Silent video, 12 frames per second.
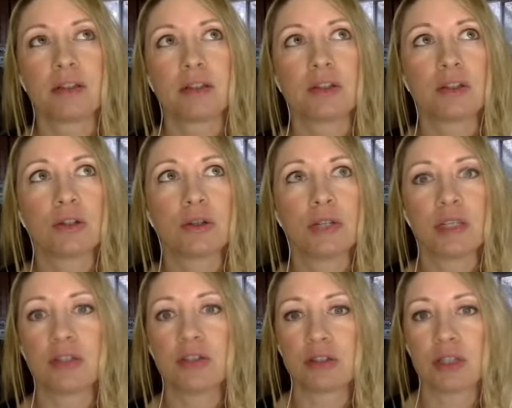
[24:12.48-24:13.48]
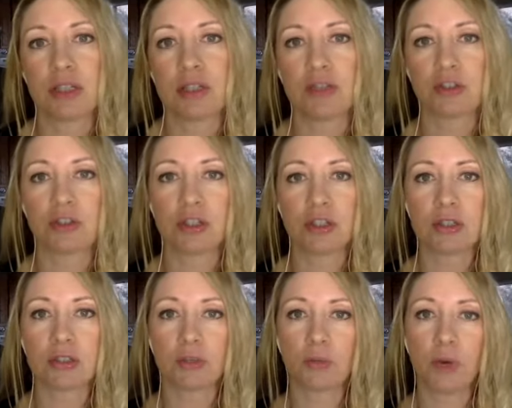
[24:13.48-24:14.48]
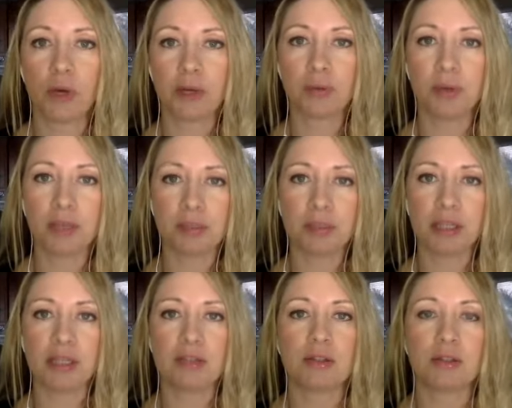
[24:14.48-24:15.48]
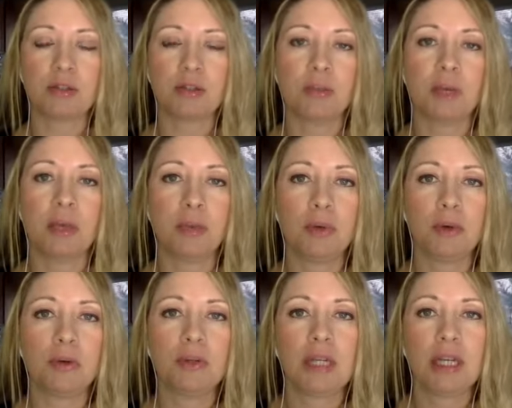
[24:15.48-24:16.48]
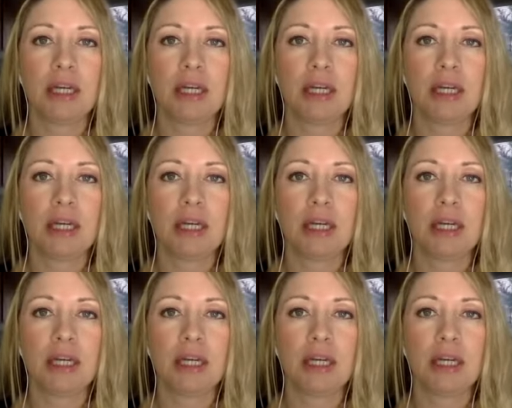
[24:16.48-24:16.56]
so it's it's just where we place those people